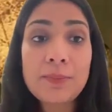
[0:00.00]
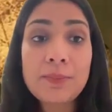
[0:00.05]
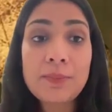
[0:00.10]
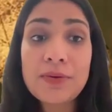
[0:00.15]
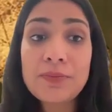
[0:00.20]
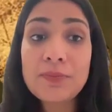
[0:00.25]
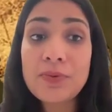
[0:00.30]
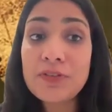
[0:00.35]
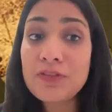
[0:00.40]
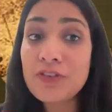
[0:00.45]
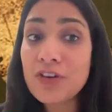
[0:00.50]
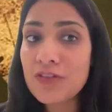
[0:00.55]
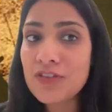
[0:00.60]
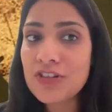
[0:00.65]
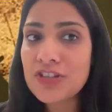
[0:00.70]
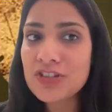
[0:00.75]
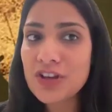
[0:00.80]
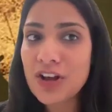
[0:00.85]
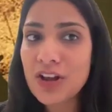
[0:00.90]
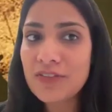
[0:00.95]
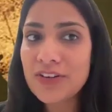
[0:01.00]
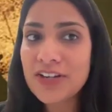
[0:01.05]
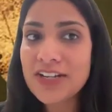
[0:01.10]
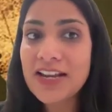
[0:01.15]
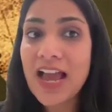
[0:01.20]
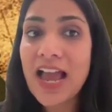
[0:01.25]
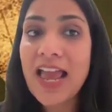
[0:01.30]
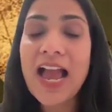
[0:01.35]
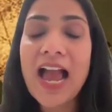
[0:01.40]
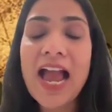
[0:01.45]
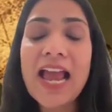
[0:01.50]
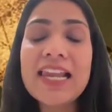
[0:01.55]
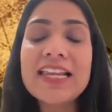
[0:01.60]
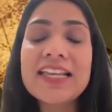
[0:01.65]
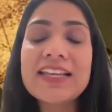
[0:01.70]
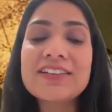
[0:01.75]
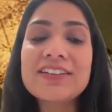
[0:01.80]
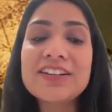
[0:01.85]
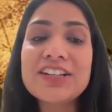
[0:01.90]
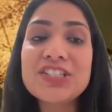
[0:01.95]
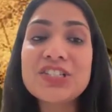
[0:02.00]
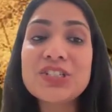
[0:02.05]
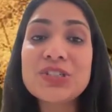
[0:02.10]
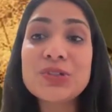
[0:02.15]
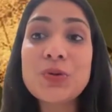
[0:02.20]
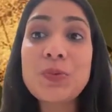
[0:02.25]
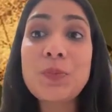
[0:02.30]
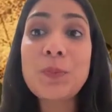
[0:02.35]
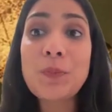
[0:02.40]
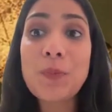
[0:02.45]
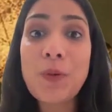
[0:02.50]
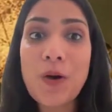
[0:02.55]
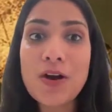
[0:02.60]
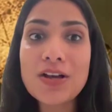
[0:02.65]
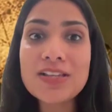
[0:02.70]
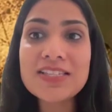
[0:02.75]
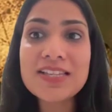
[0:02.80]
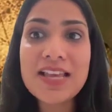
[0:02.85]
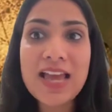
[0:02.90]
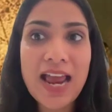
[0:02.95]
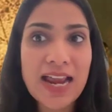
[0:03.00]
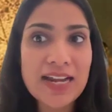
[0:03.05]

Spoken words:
But before we solve it, I highly encourage you to pause